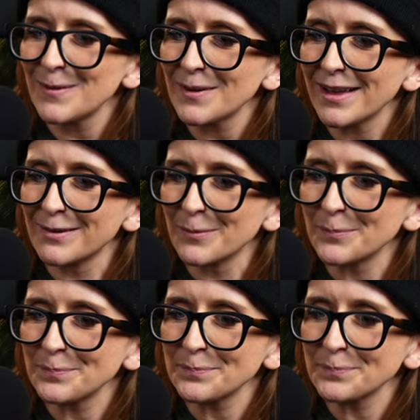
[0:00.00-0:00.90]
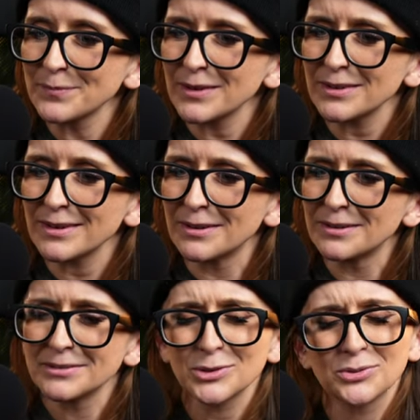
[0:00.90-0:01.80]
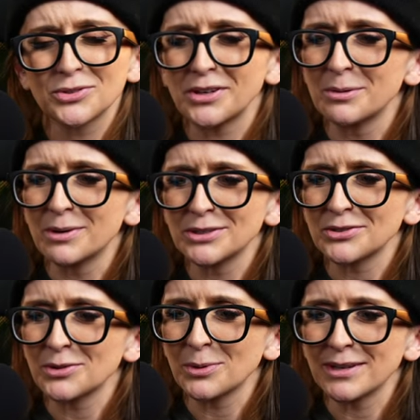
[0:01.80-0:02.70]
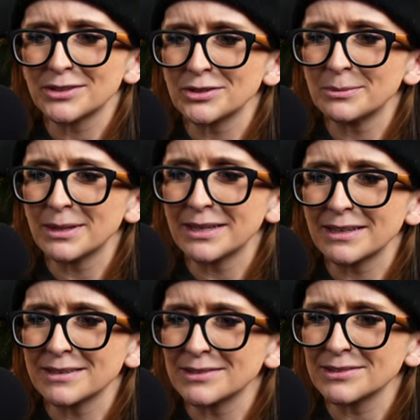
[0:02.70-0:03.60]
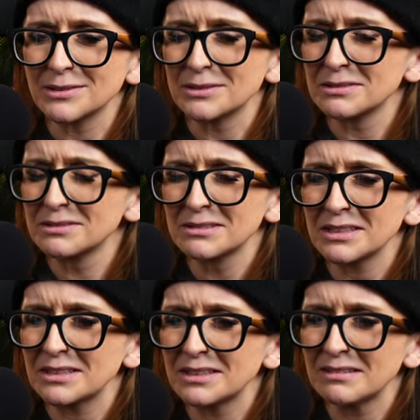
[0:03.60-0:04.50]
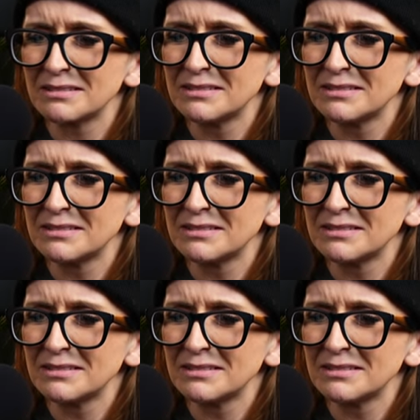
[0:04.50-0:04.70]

I don't know oh, don't treat your brushes the way I treat mine, guys. Oh, God.